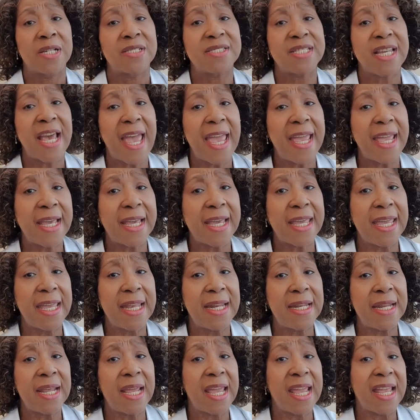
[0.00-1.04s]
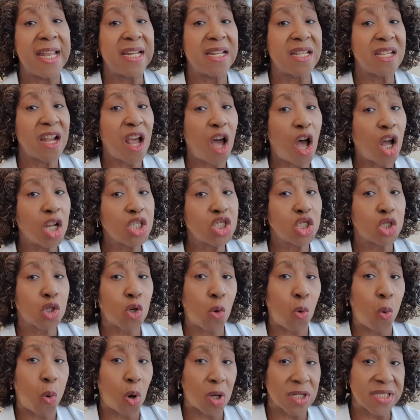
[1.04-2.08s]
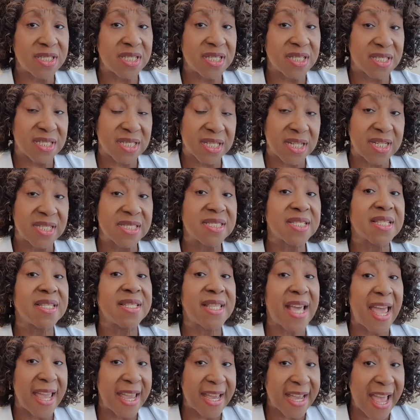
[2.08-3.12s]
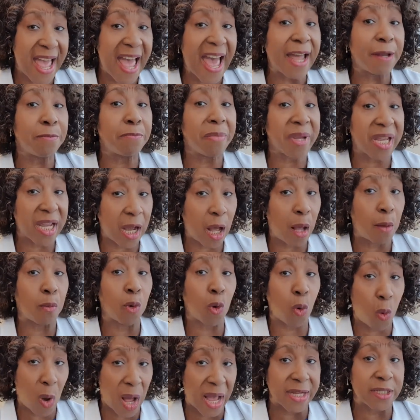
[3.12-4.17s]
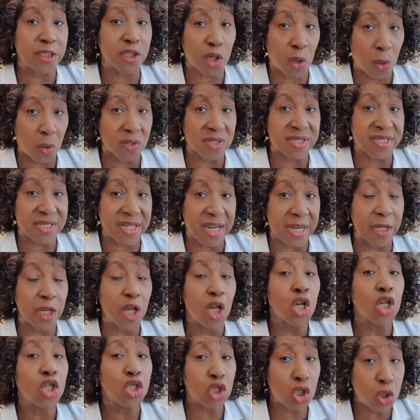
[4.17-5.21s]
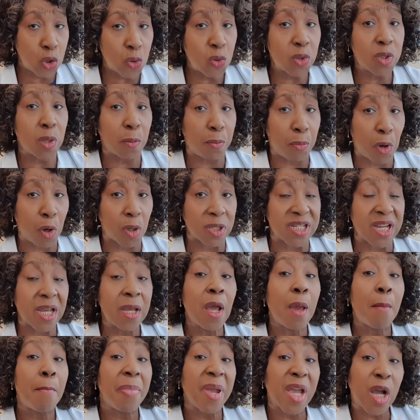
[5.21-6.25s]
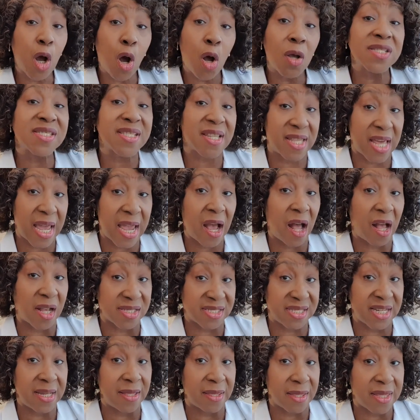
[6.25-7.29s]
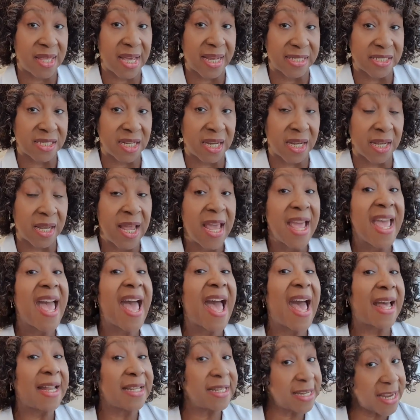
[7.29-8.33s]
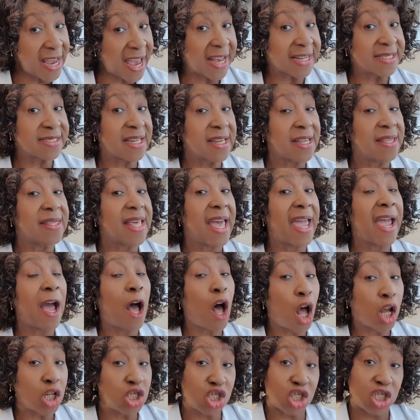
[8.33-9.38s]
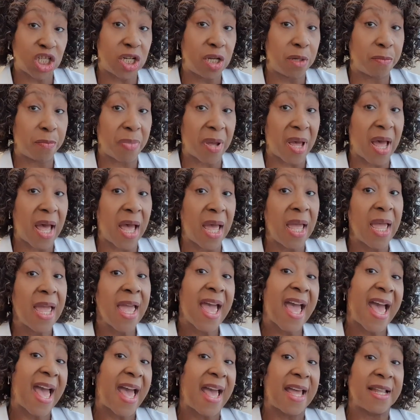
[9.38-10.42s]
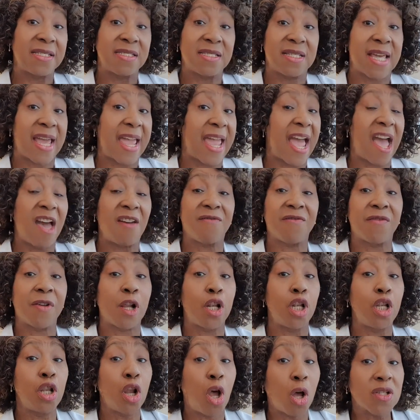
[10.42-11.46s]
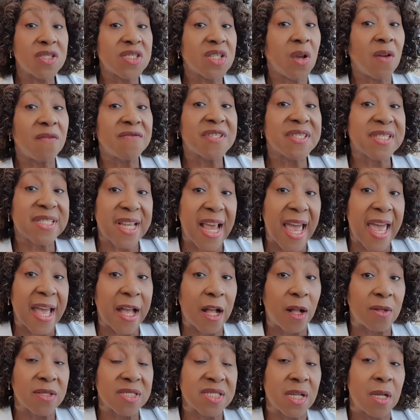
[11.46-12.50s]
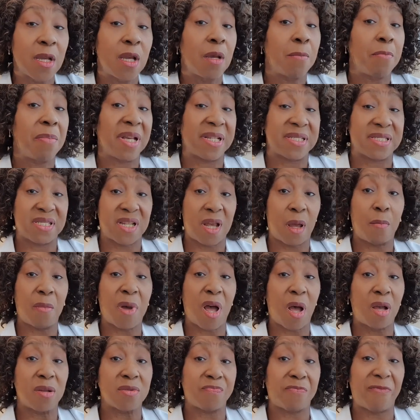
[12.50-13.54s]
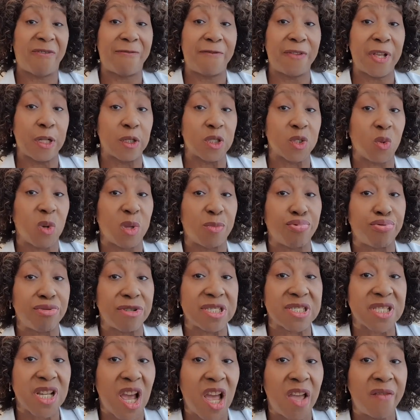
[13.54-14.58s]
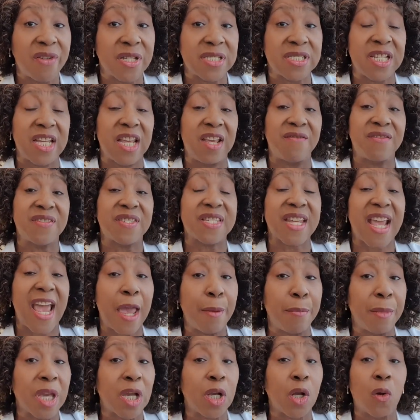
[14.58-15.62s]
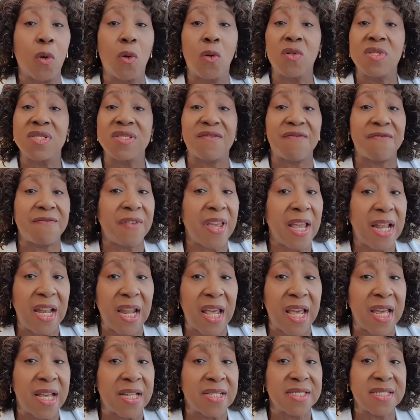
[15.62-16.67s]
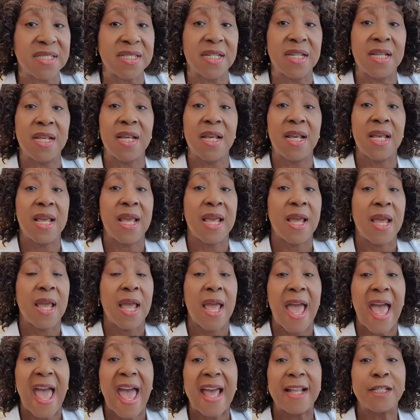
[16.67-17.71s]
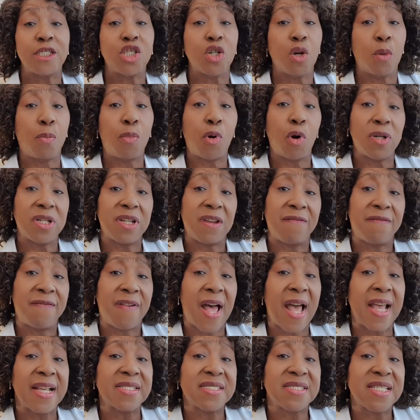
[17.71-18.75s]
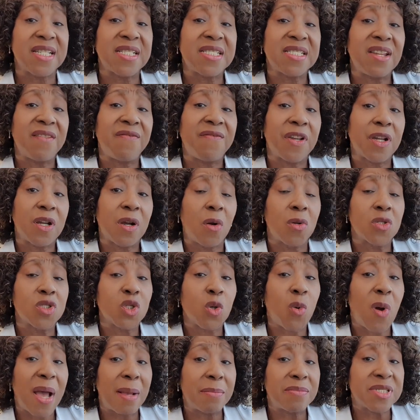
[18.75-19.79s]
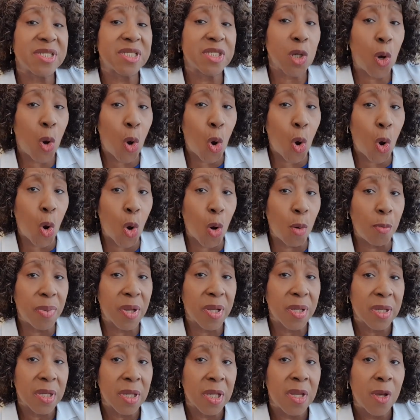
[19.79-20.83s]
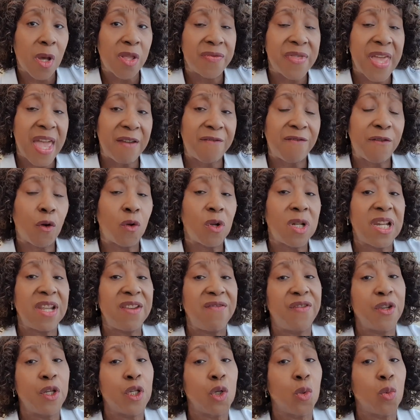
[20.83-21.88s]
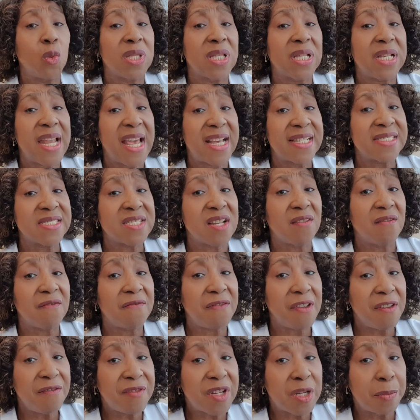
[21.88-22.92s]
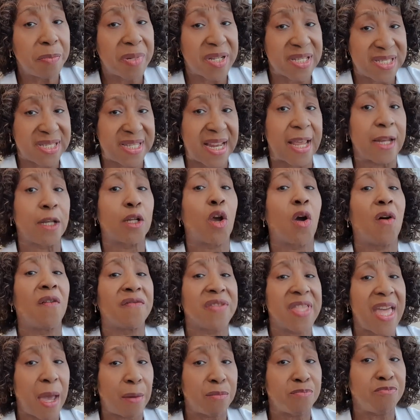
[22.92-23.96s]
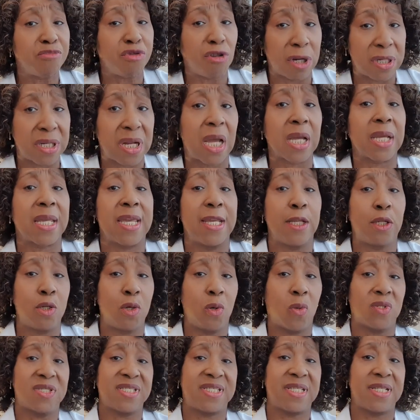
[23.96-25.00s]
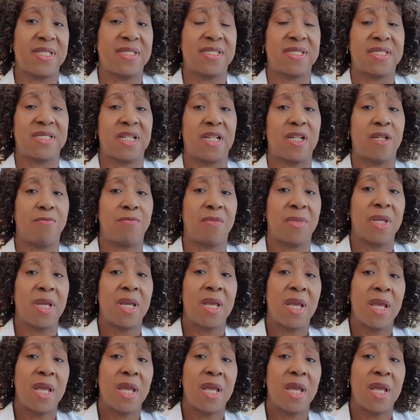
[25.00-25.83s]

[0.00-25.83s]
Taken in large quantities, they can become quite toxic to the body because they are synthetic. And yes, they are cheaper and they have lots of sales, but some are filled with preservatives, chemicals, fillers, and your body finds it difficult to absorb, therefore leaving you with less than 50% of that product in your system.